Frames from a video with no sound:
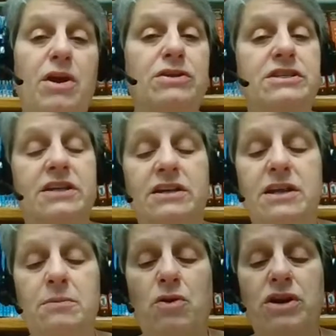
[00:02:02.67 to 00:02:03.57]
But on
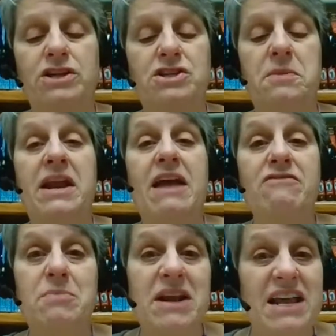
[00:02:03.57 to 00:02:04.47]
Sunday morning, she made
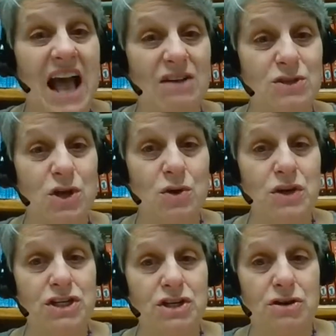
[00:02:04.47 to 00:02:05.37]
everybody else
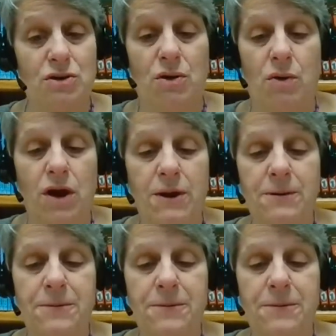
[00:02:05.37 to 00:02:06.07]
hurry too.